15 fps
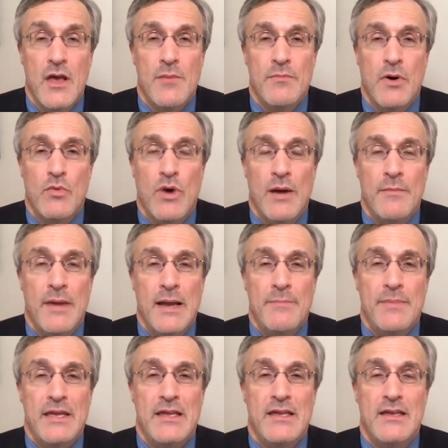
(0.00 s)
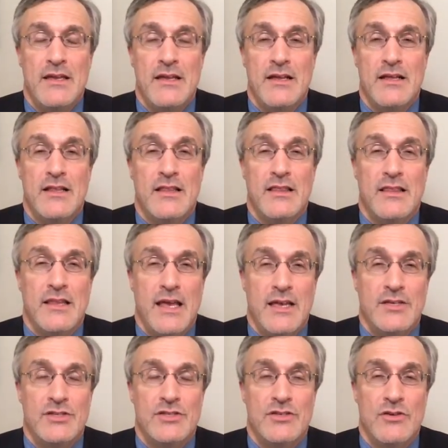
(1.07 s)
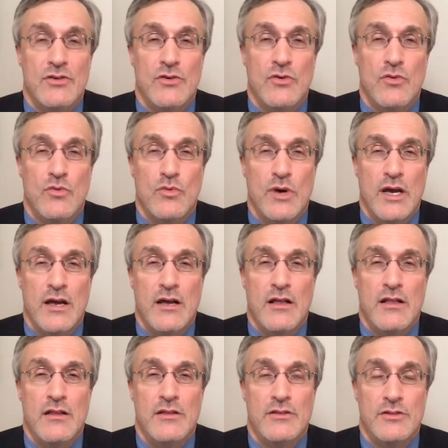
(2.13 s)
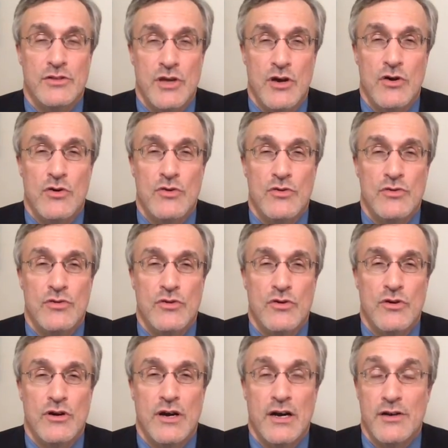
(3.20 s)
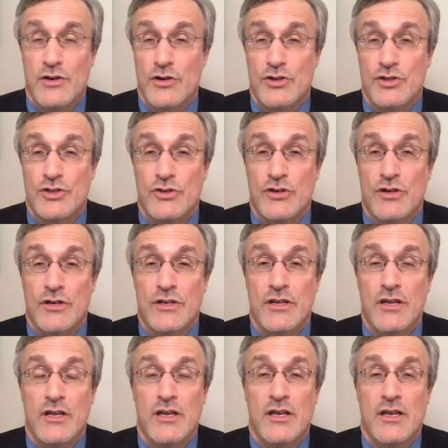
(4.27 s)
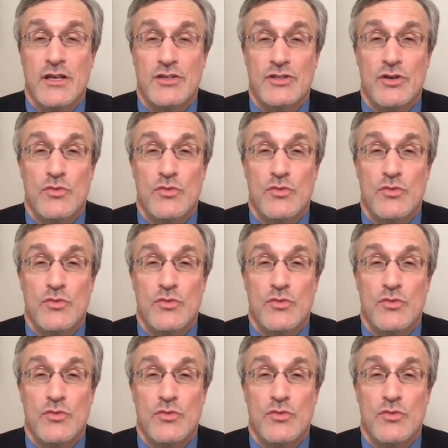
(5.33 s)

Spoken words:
But what might be less well known or understood is the